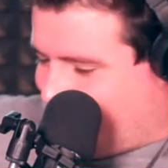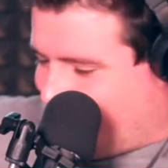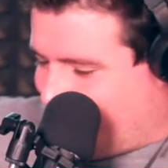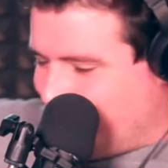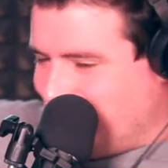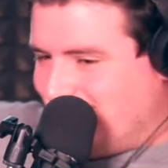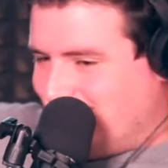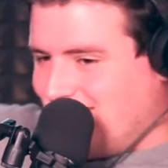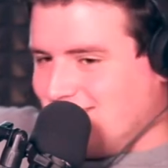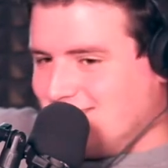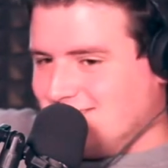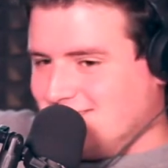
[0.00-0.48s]

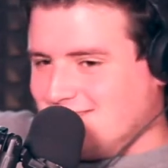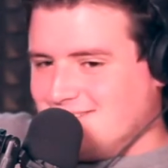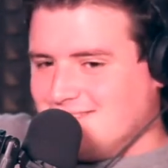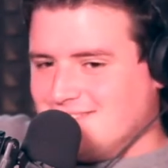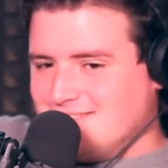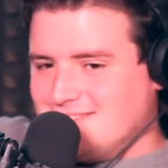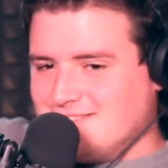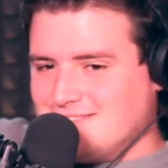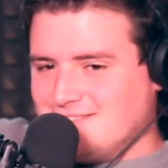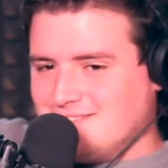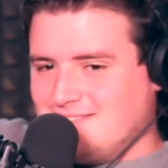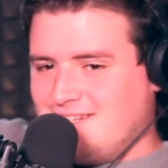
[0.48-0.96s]
Yeah,
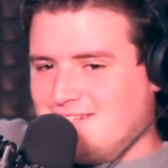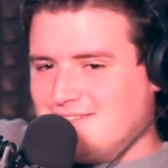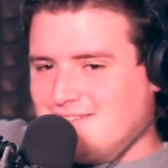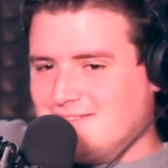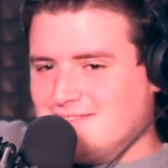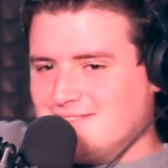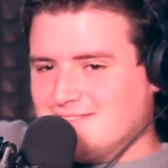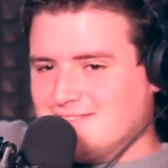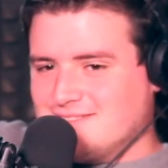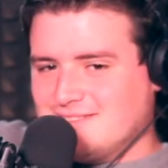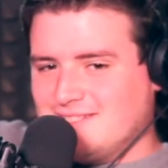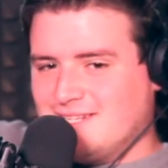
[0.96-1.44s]

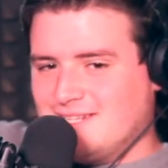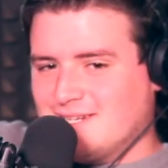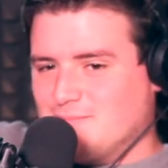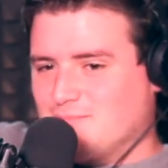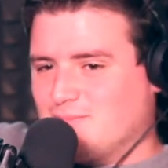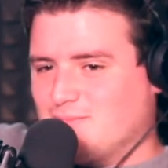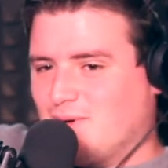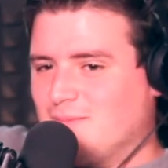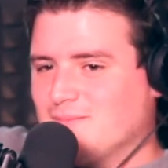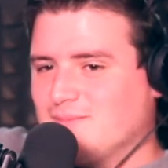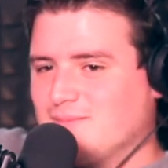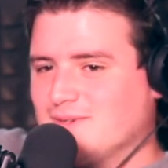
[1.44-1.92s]
it's a lot
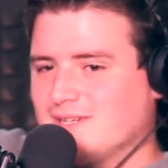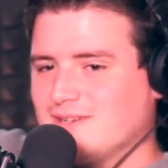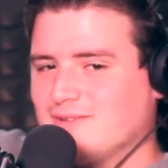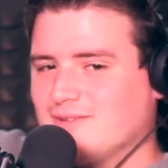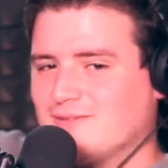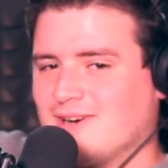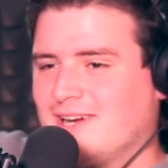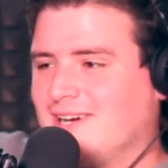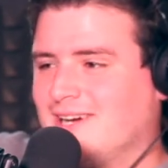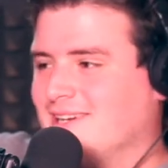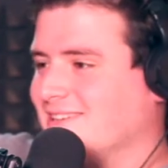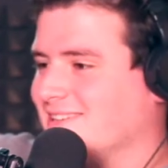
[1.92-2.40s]
of bumping and
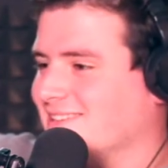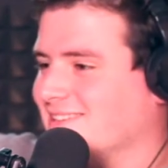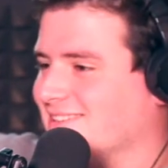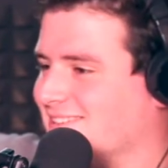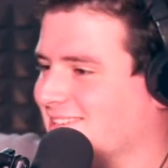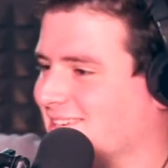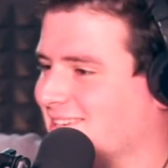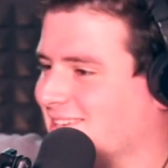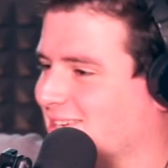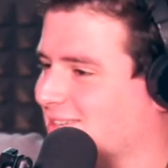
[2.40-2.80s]
grinding, you know.